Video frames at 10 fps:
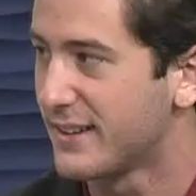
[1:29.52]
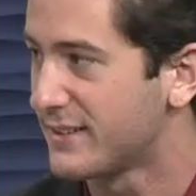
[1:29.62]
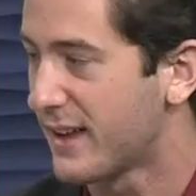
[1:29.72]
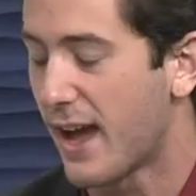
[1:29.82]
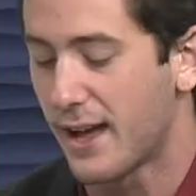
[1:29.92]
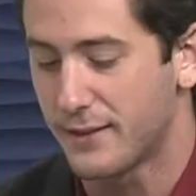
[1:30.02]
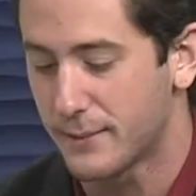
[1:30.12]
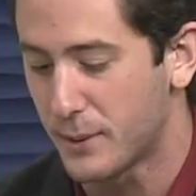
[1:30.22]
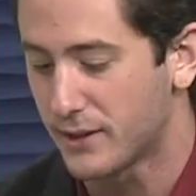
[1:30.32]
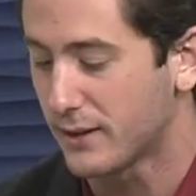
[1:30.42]
this guy okay.
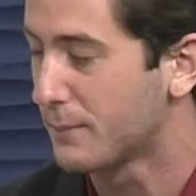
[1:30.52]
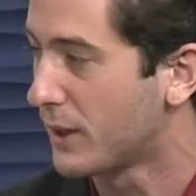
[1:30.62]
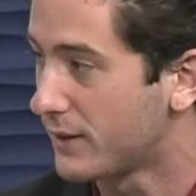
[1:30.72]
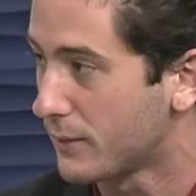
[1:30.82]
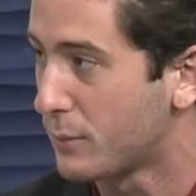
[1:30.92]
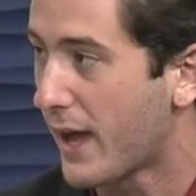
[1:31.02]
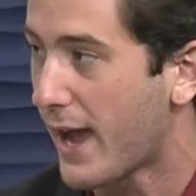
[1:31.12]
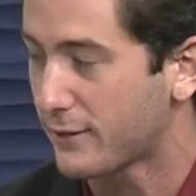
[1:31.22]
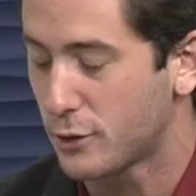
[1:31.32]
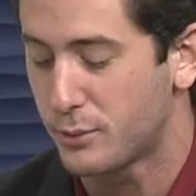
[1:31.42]
but the but the
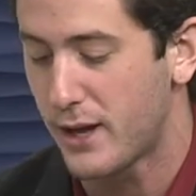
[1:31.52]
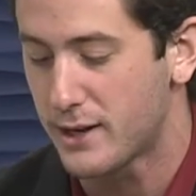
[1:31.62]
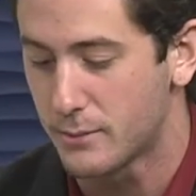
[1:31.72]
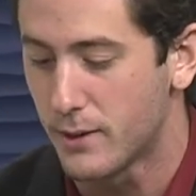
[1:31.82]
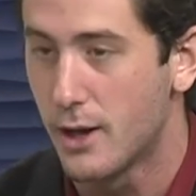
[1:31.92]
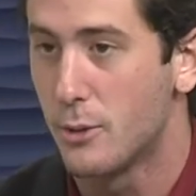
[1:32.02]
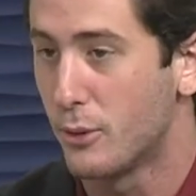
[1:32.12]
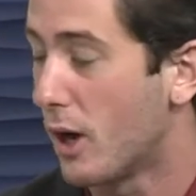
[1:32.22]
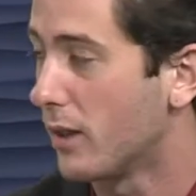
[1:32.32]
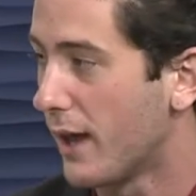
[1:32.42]
actor who played him
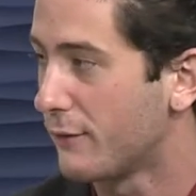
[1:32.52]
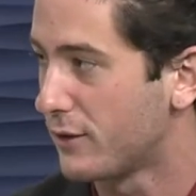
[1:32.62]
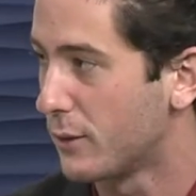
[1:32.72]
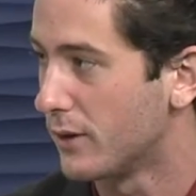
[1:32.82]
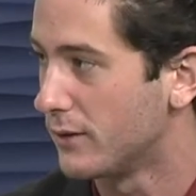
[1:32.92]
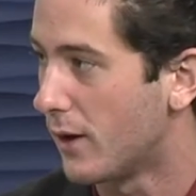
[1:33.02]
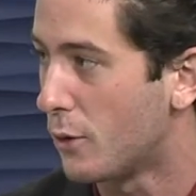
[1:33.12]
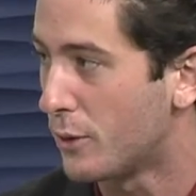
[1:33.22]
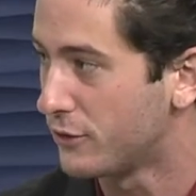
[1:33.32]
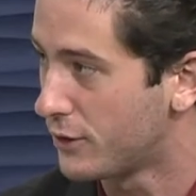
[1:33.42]
brought life to an
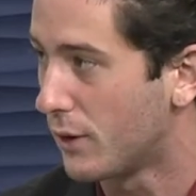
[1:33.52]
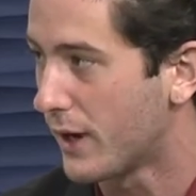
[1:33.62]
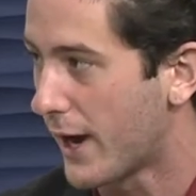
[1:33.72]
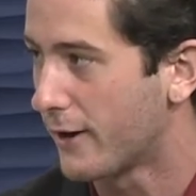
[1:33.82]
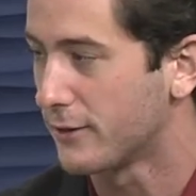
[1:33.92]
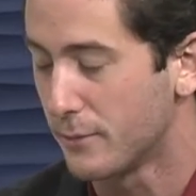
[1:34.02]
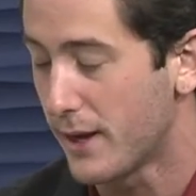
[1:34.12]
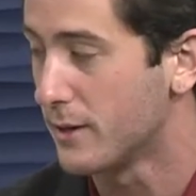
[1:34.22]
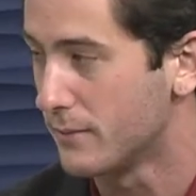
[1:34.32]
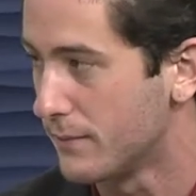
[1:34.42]
almost dull character
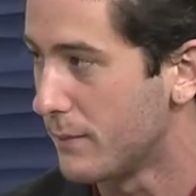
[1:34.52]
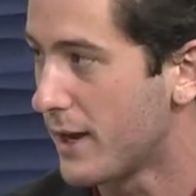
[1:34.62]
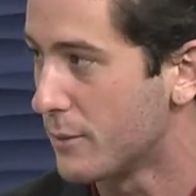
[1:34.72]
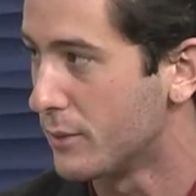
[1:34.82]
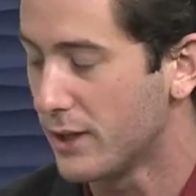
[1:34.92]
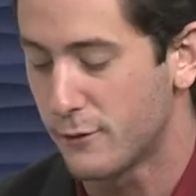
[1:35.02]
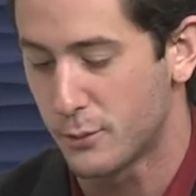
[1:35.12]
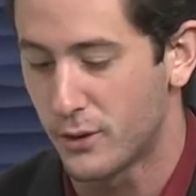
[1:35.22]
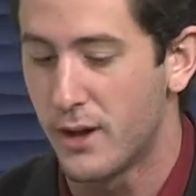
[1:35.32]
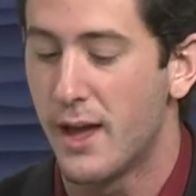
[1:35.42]
made him made him
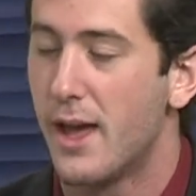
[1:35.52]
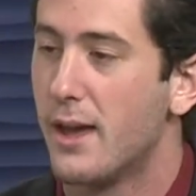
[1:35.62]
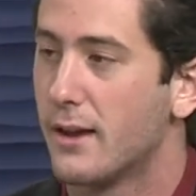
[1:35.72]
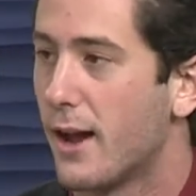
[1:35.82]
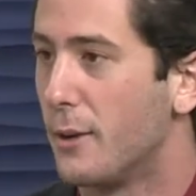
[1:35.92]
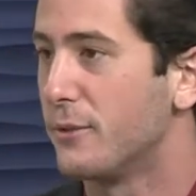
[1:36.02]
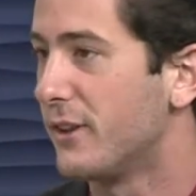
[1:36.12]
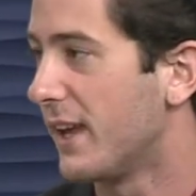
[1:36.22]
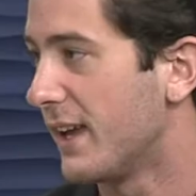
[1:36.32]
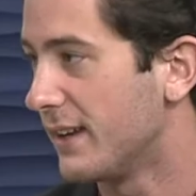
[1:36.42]
believable mm. comes
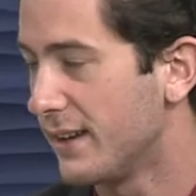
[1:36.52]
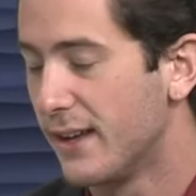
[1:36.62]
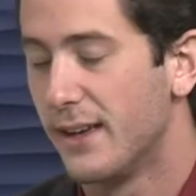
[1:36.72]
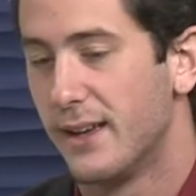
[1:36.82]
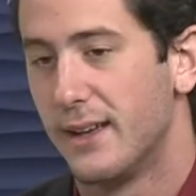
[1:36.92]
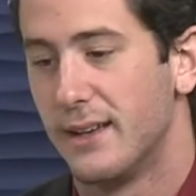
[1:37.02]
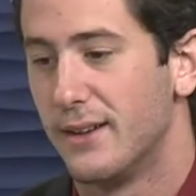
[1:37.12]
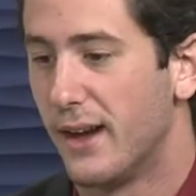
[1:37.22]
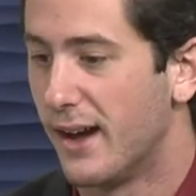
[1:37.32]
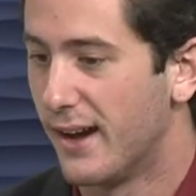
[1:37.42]
in
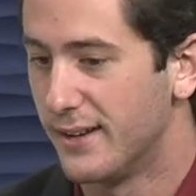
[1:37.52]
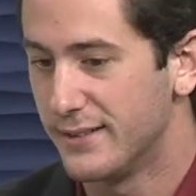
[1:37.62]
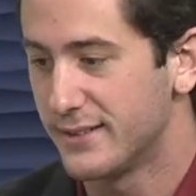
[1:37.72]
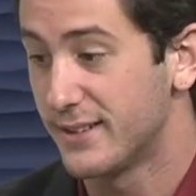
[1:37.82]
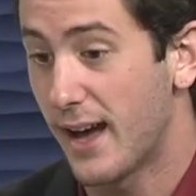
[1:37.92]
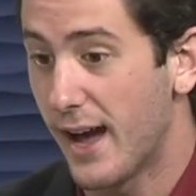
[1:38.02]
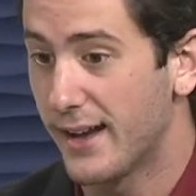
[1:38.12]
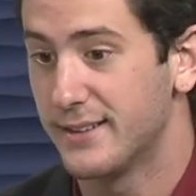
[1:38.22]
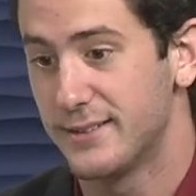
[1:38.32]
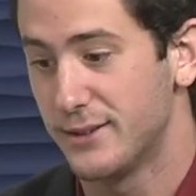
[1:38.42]
uh,
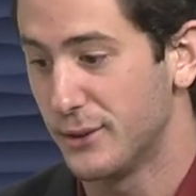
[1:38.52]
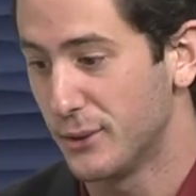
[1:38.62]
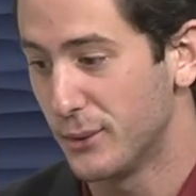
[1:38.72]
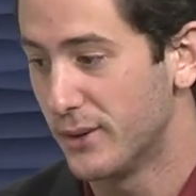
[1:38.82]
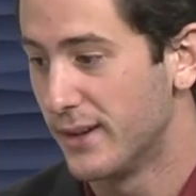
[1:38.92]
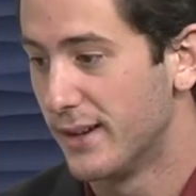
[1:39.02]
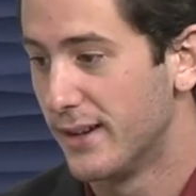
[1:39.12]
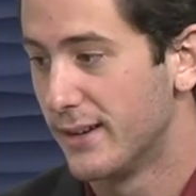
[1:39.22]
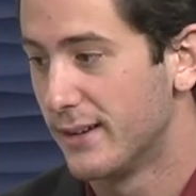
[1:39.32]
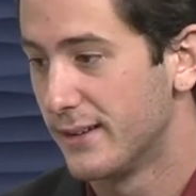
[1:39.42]
decides to
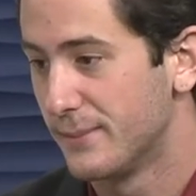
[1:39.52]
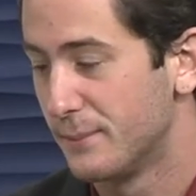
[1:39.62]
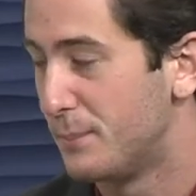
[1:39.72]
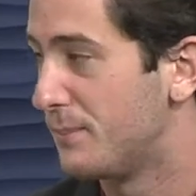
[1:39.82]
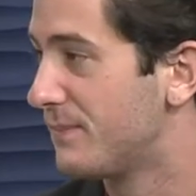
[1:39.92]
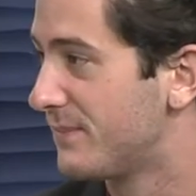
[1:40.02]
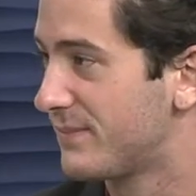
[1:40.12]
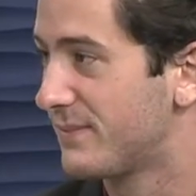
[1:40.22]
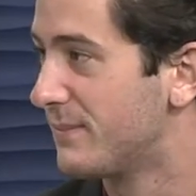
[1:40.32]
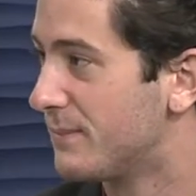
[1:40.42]
do something
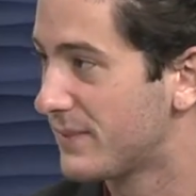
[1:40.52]
to the